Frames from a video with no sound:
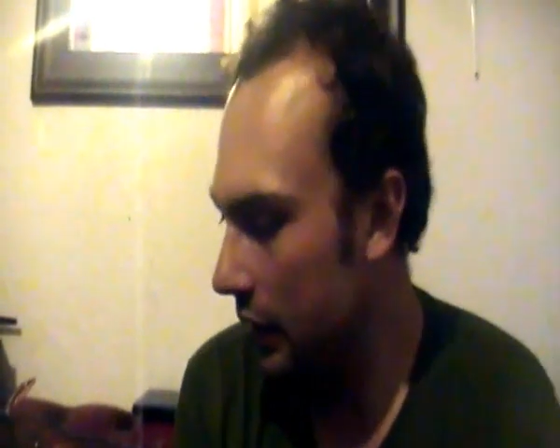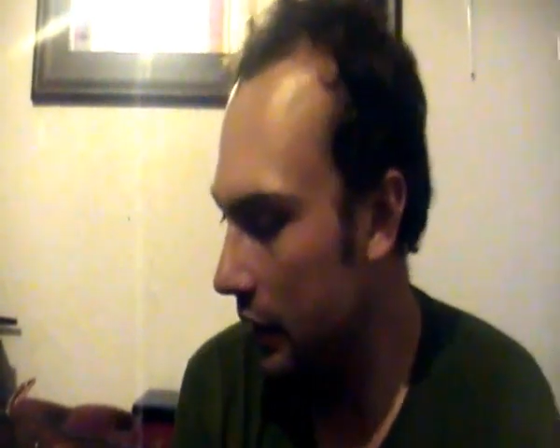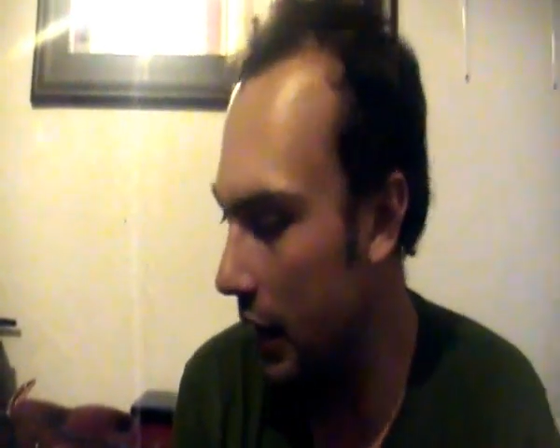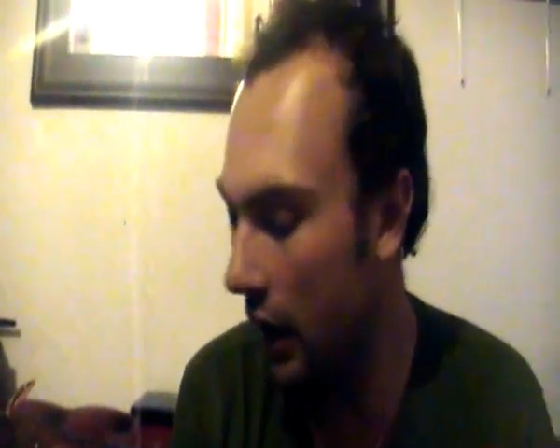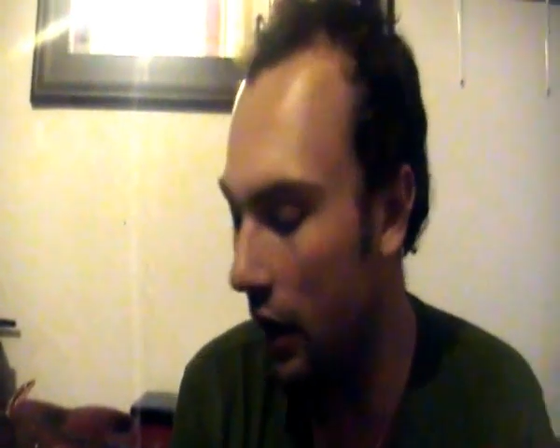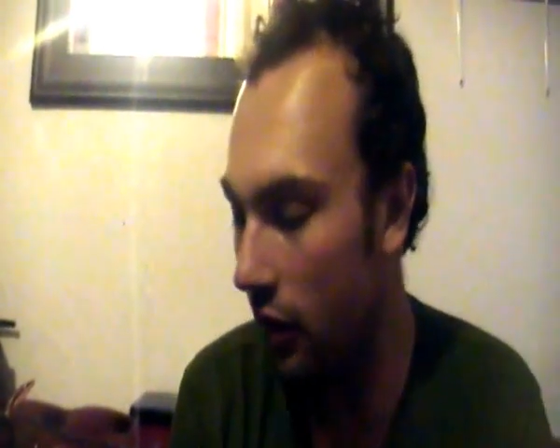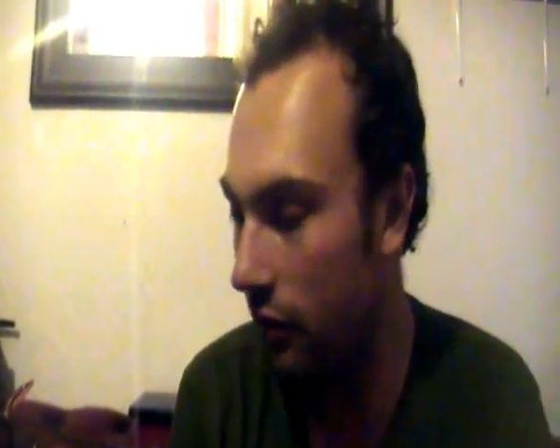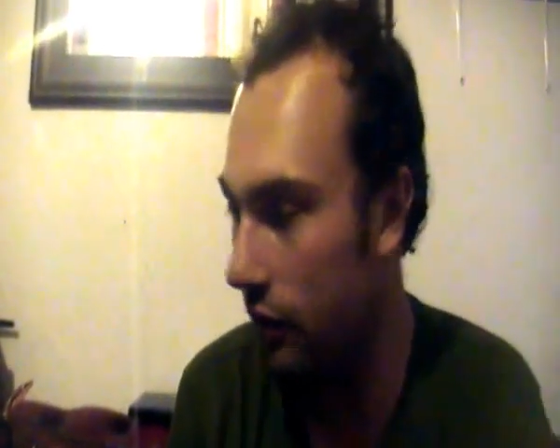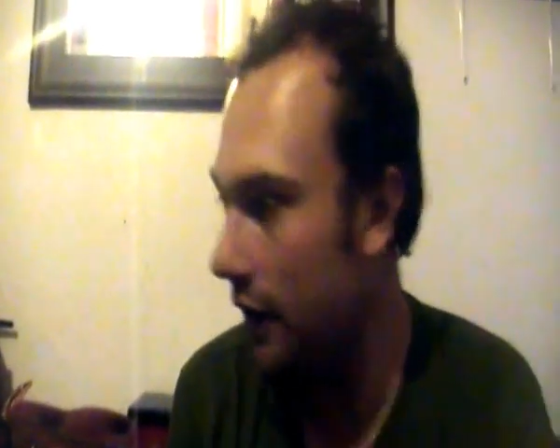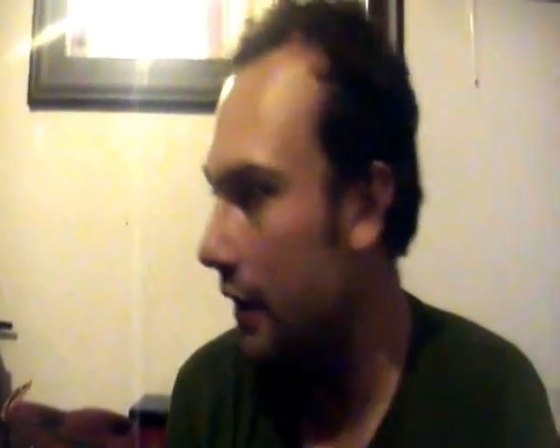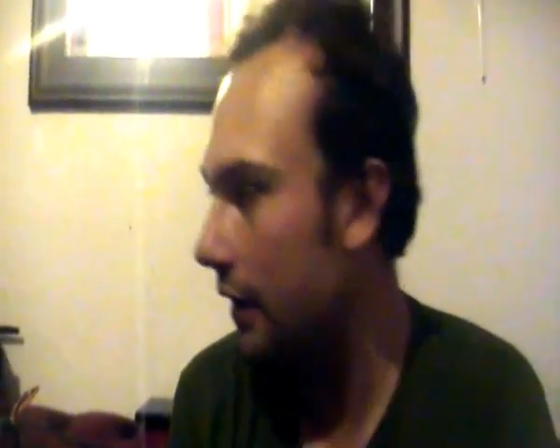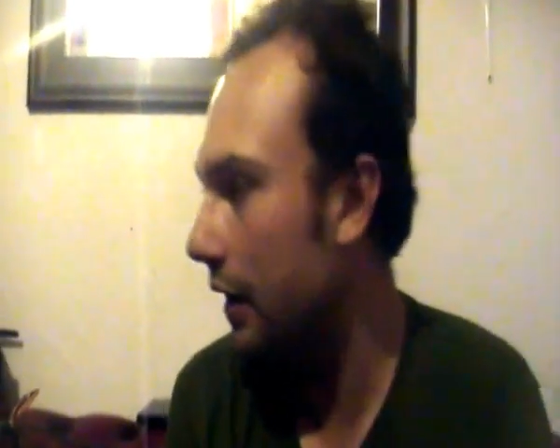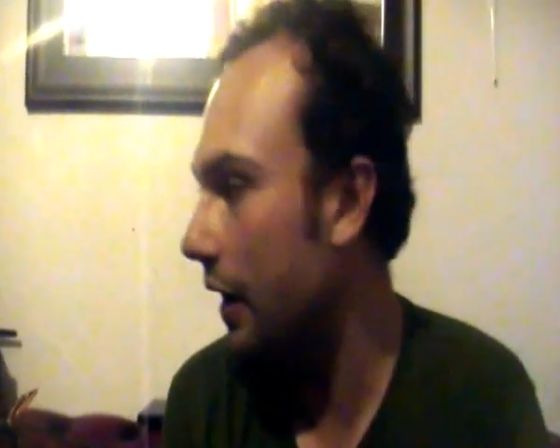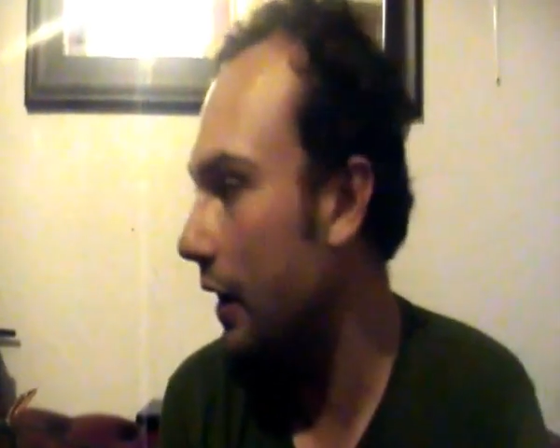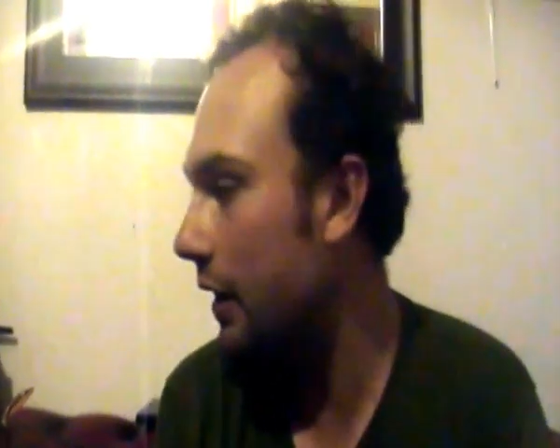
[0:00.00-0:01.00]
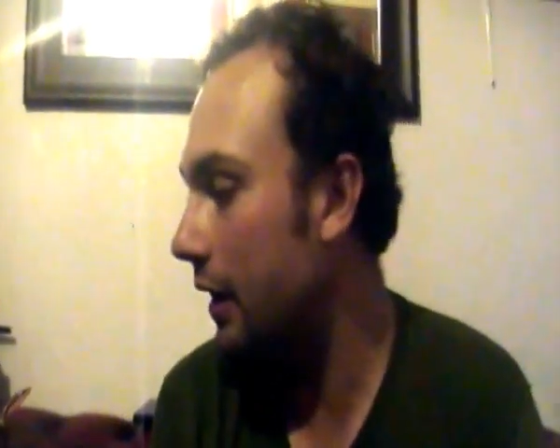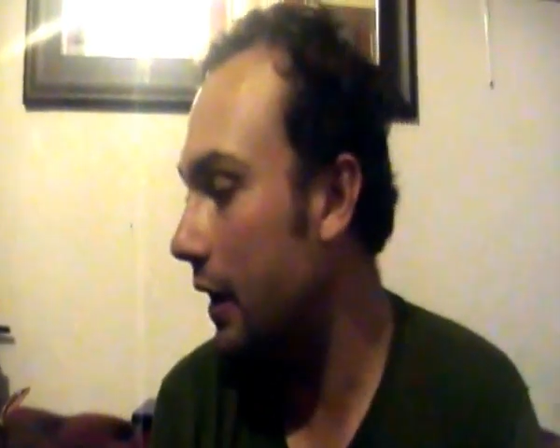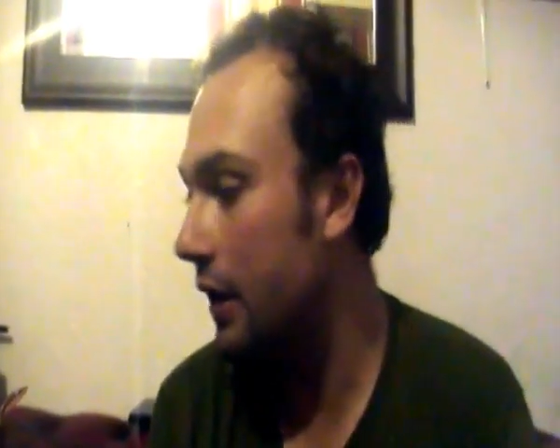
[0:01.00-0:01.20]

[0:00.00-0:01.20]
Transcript: Other than that,